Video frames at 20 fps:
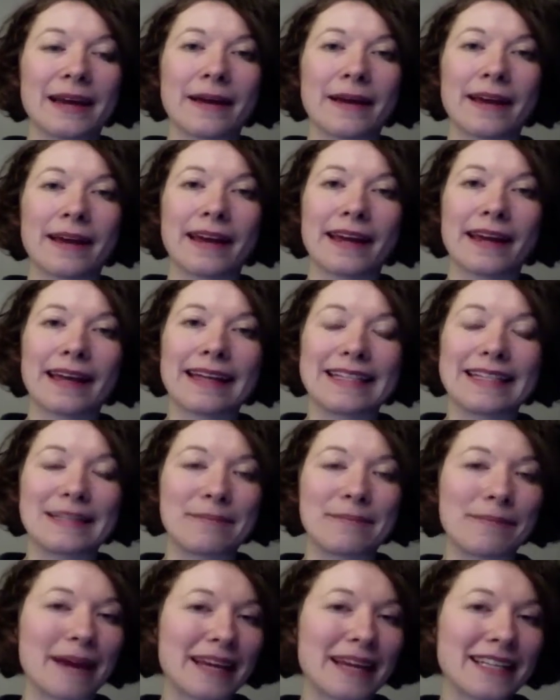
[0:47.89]

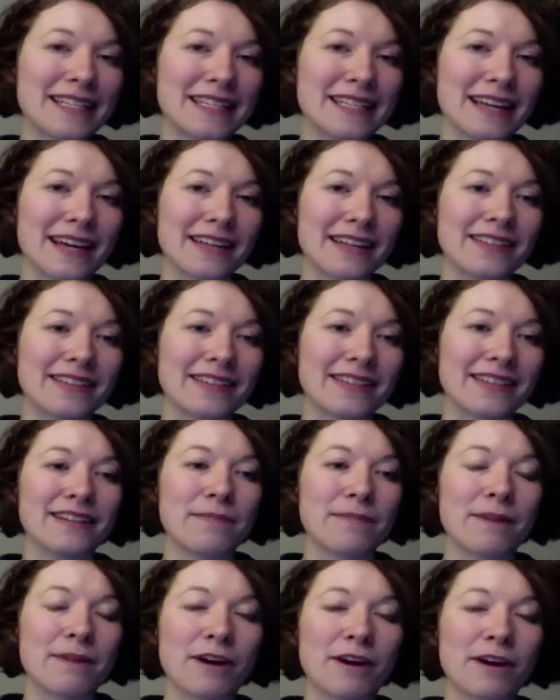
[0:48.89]
mindset
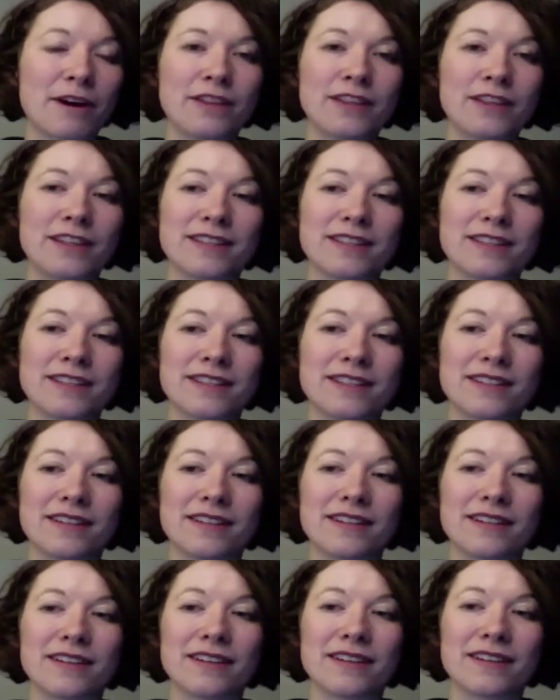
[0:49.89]
about this,
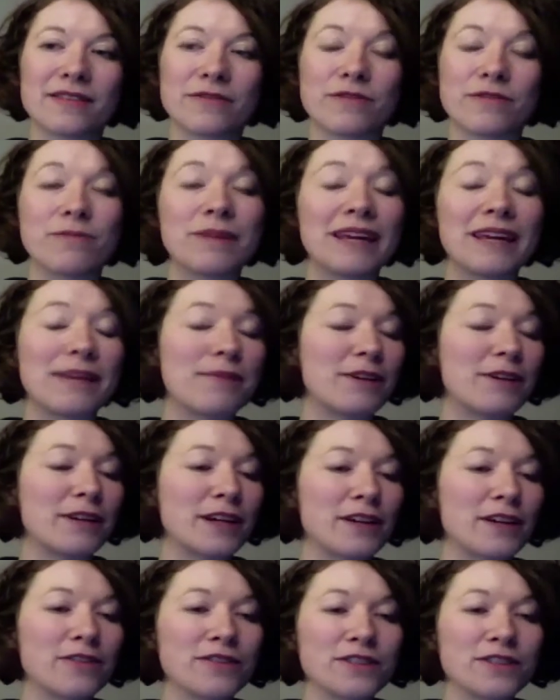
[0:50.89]
for me, about
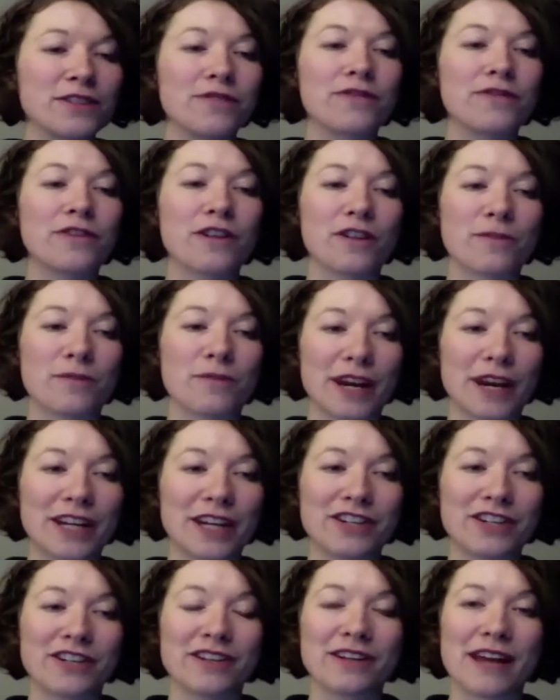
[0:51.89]
inclusive
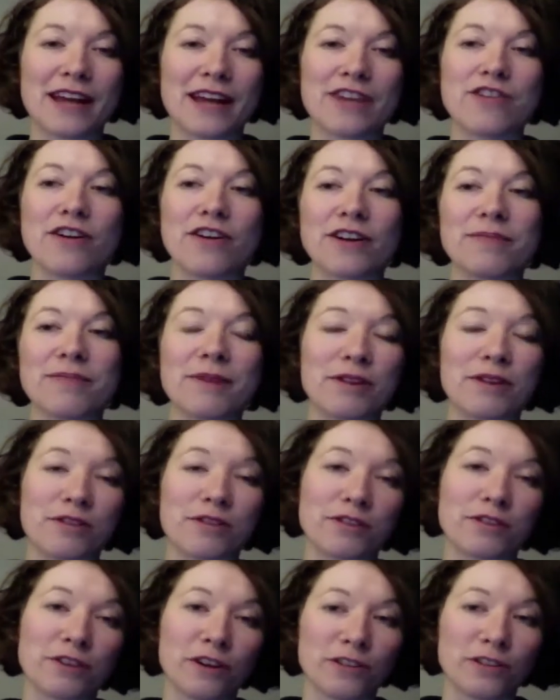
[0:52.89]
collaboration and not a
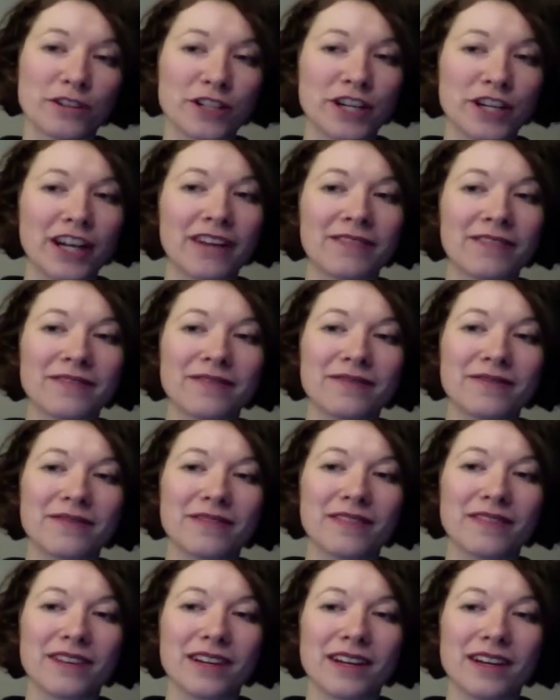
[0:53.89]
methodology.
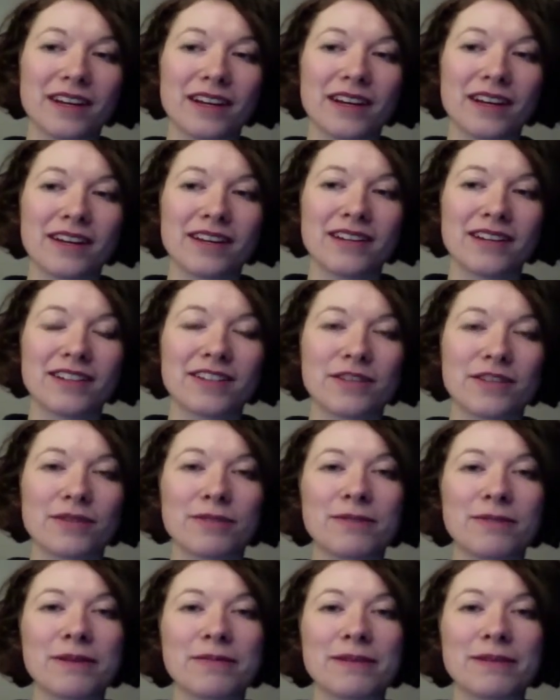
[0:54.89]
So when
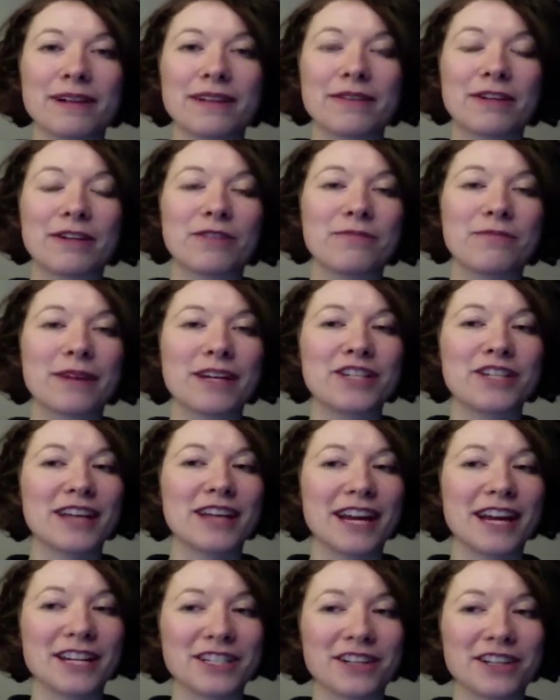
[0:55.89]
you mention
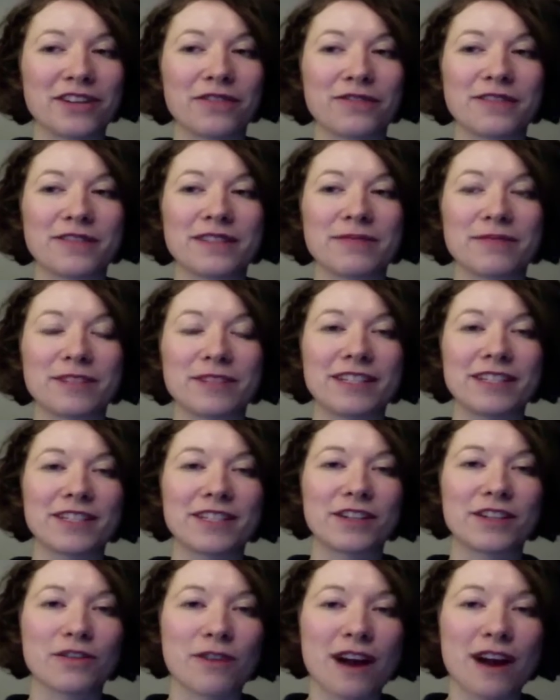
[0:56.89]
Agile, often someone says
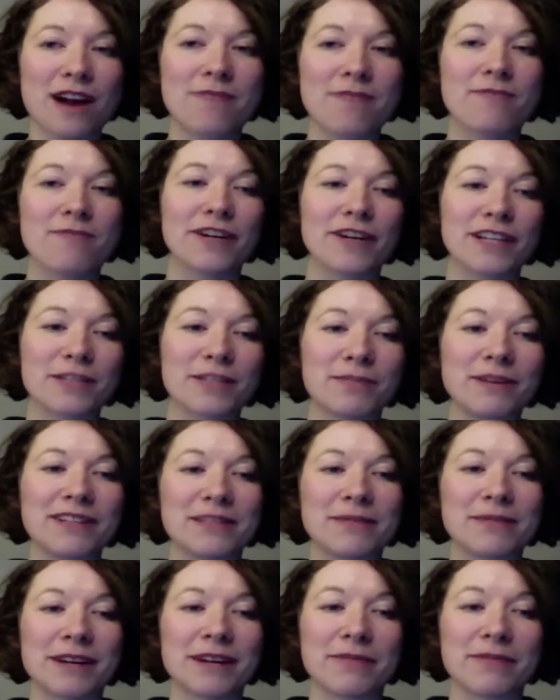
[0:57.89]
Scrum or XP is some
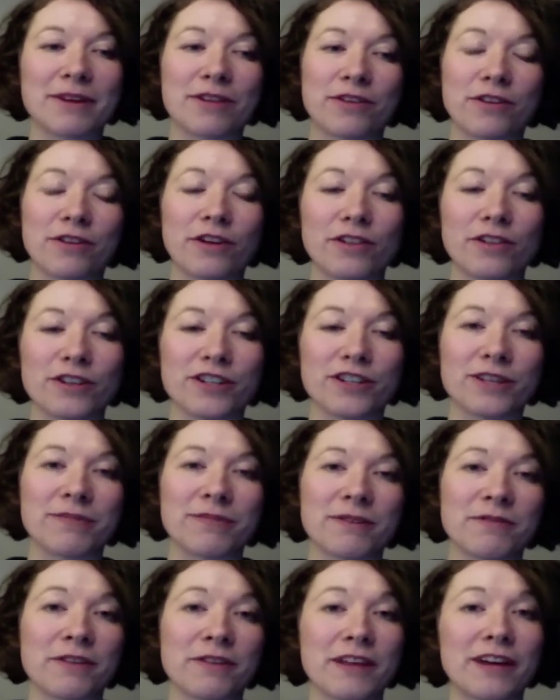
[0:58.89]
other methodology, but
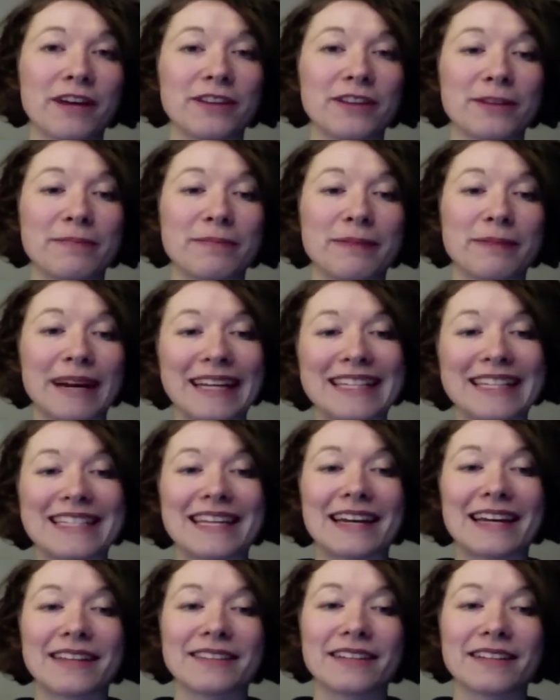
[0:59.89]
without the
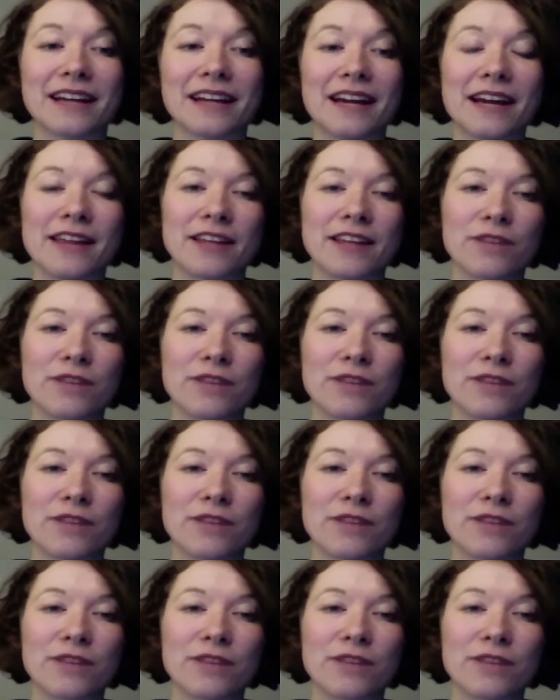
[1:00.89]
mindset, that won't